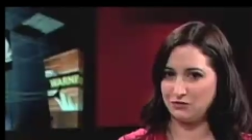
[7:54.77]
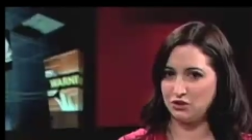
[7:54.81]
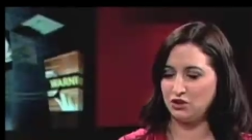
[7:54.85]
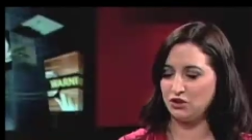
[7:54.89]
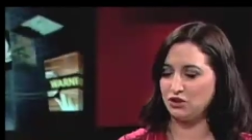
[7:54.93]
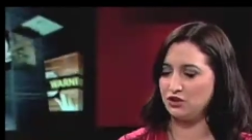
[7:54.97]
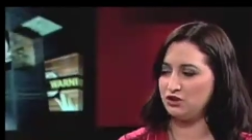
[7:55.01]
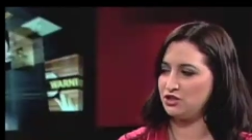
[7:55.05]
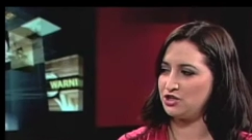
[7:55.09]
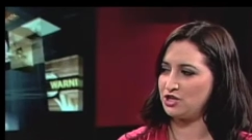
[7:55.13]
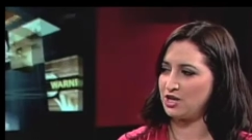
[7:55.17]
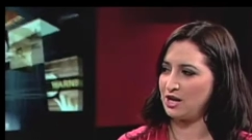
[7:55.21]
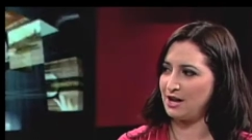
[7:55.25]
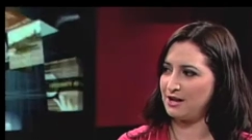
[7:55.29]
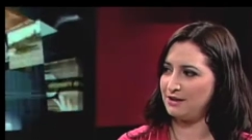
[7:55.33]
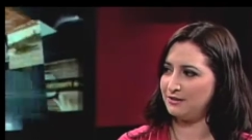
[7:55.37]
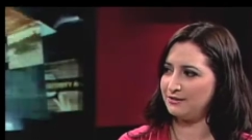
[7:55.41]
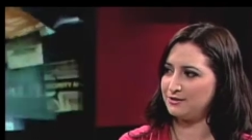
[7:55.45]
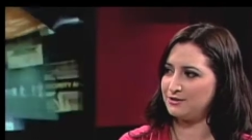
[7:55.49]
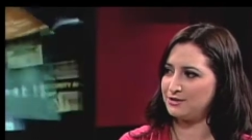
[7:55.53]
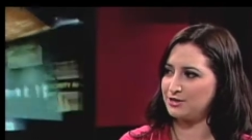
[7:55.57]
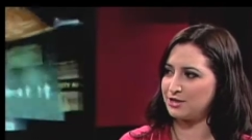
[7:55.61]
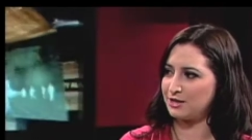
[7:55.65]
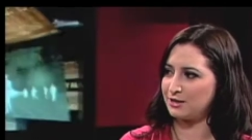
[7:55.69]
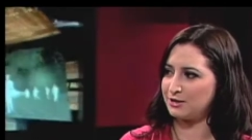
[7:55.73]
Good
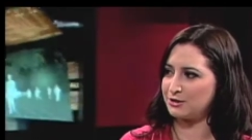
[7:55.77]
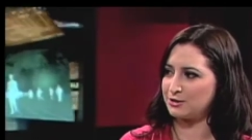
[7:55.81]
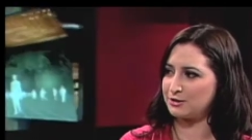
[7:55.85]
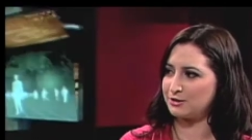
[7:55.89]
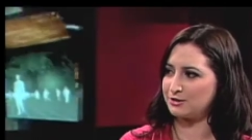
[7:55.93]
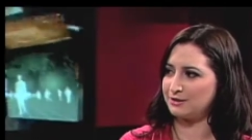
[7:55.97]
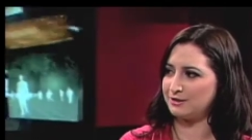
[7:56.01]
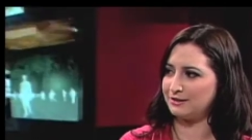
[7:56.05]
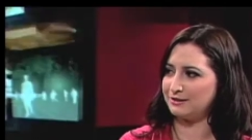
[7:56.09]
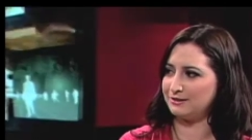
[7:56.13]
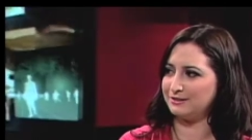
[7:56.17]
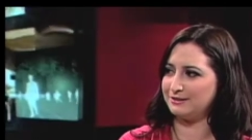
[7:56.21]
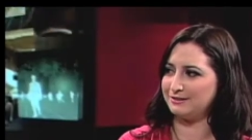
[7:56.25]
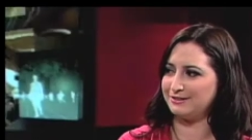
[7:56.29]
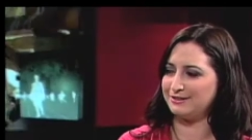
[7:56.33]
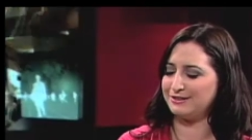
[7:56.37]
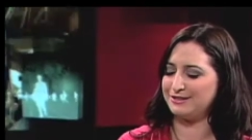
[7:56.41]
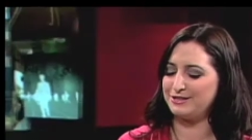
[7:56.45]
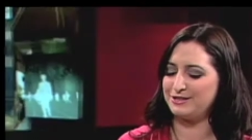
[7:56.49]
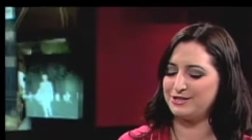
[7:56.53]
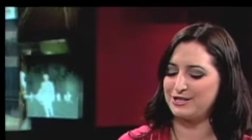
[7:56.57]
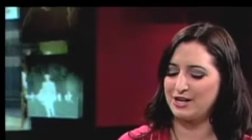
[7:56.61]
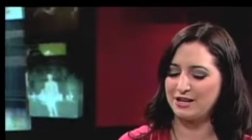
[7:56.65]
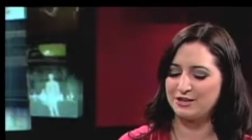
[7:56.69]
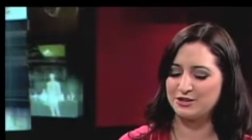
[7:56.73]
challenge, Angela.
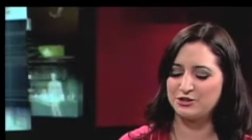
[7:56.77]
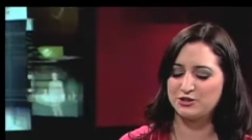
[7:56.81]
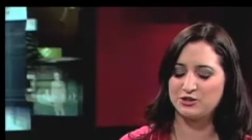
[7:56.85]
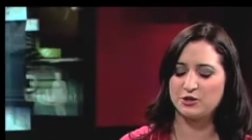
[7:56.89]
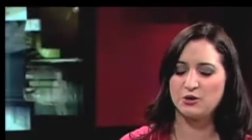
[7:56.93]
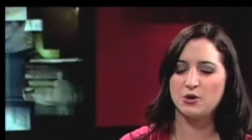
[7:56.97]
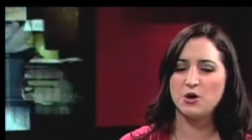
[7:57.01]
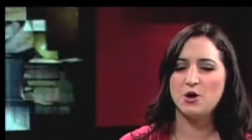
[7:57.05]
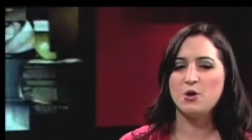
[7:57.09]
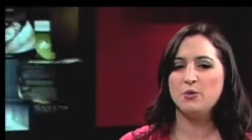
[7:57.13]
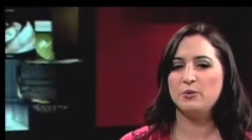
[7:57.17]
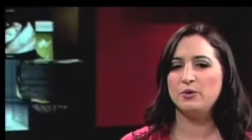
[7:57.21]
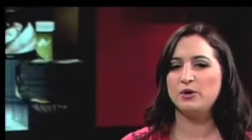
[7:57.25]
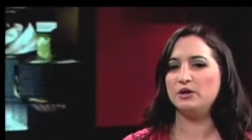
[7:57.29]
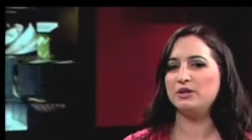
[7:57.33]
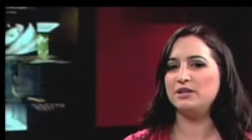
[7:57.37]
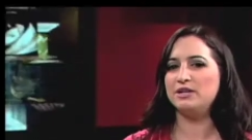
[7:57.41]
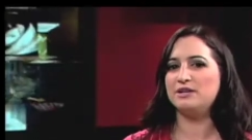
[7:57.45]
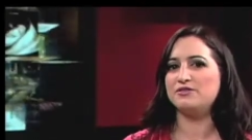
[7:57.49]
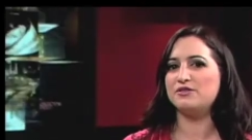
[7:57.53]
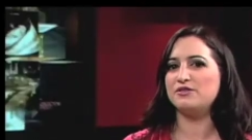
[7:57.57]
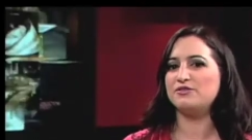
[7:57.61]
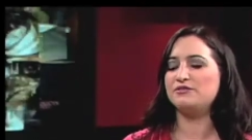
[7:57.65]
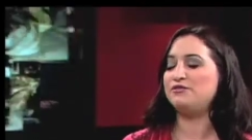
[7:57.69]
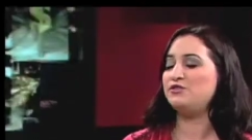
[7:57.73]
Good challenge. So we only
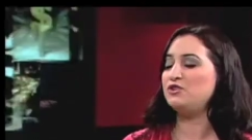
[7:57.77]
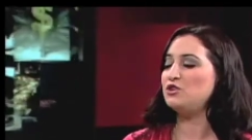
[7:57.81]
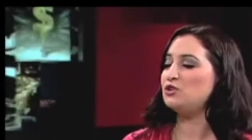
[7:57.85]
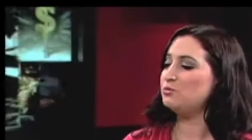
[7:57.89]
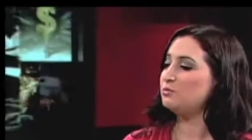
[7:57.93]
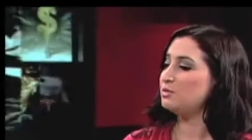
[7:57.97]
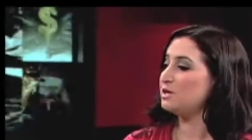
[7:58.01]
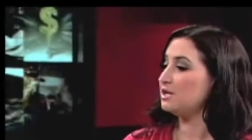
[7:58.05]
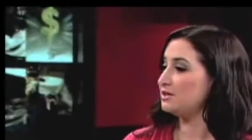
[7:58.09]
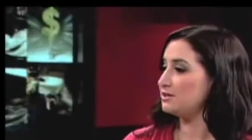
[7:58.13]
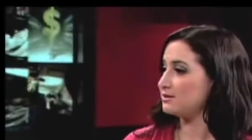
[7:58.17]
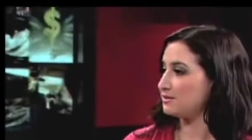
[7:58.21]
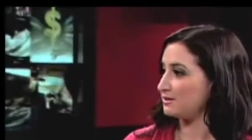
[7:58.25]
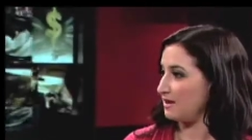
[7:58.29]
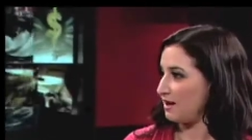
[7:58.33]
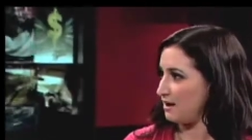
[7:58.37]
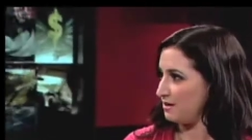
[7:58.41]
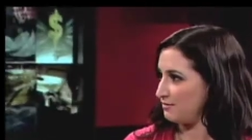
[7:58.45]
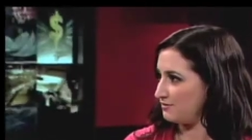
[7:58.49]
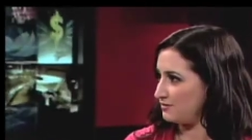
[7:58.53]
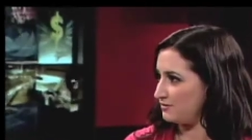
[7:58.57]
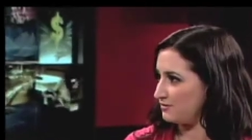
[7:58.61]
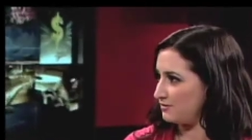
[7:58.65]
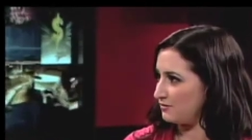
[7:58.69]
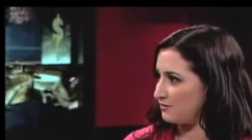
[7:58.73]
have a few minutes
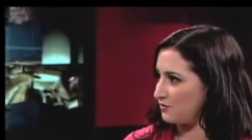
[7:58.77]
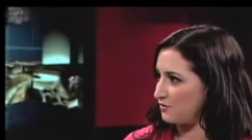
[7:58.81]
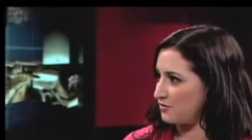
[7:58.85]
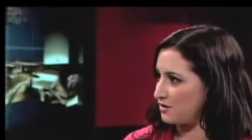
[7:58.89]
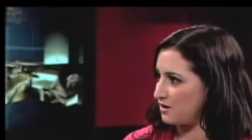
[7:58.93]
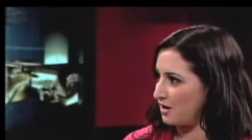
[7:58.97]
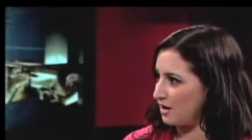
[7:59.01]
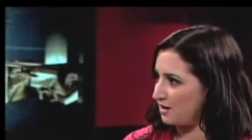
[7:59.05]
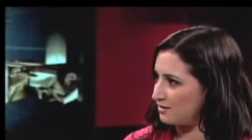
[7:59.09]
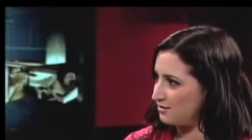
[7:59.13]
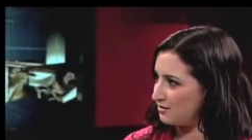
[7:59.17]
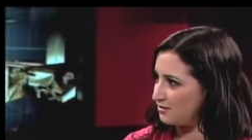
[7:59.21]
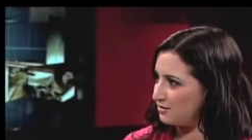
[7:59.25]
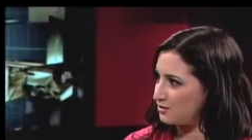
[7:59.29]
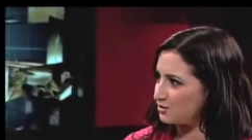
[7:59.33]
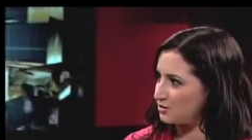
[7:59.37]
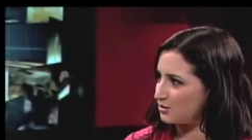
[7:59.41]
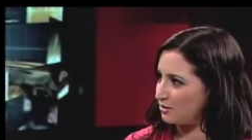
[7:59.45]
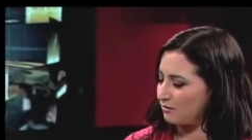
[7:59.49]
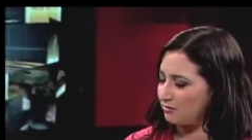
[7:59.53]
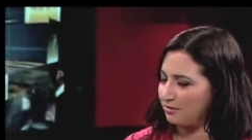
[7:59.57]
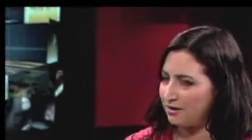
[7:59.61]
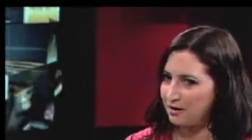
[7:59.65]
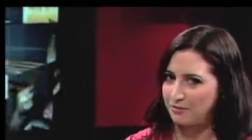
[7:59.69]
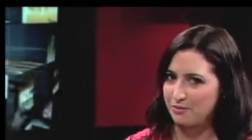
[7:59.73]
left for the end of the
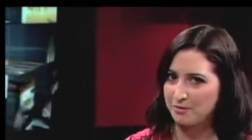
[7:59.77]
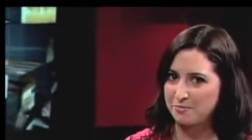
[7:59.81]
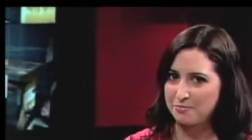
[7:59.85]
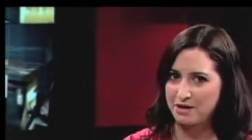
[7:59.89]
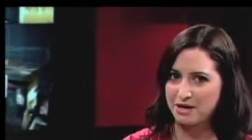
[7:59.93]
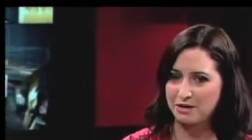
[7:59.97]
show. That went